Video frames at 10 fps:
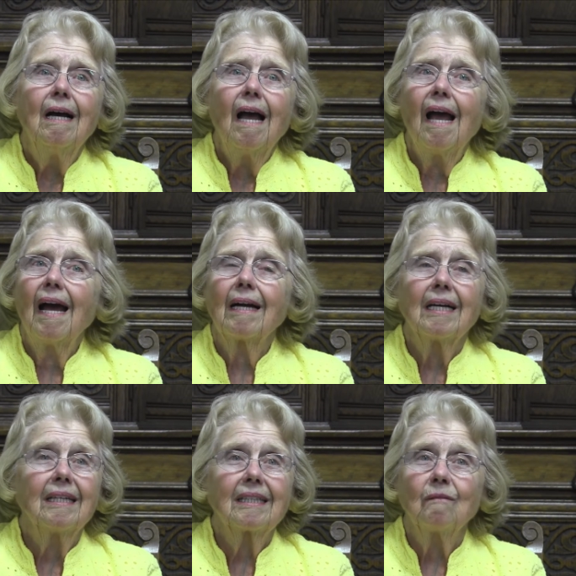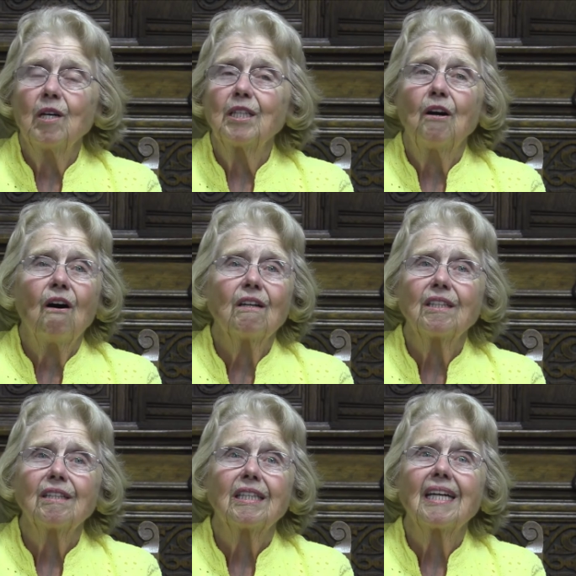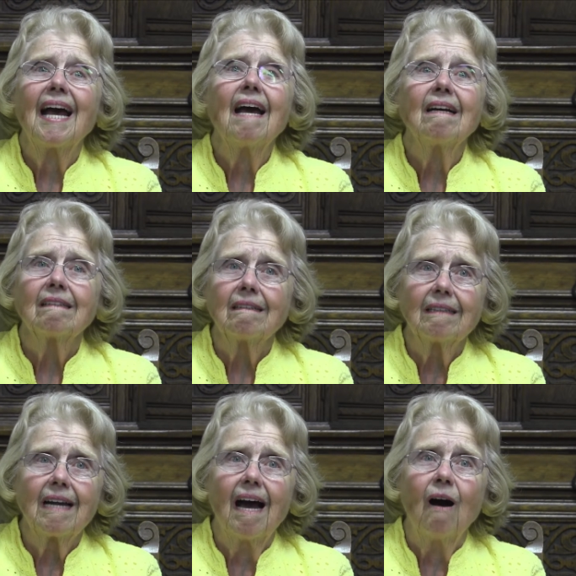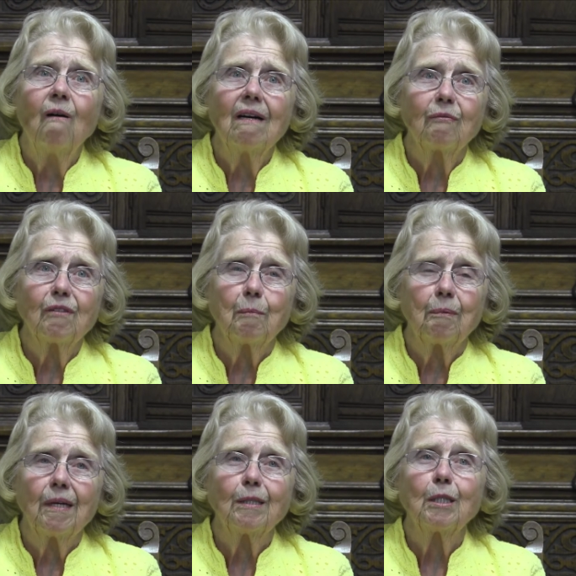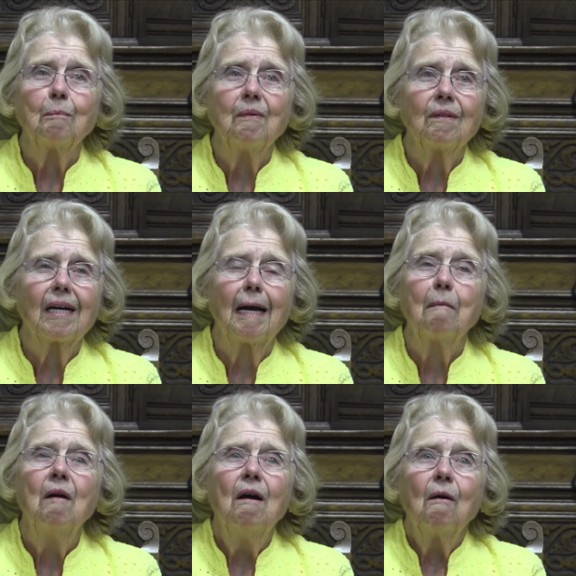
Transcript: and it would cause a scandal now if the principal came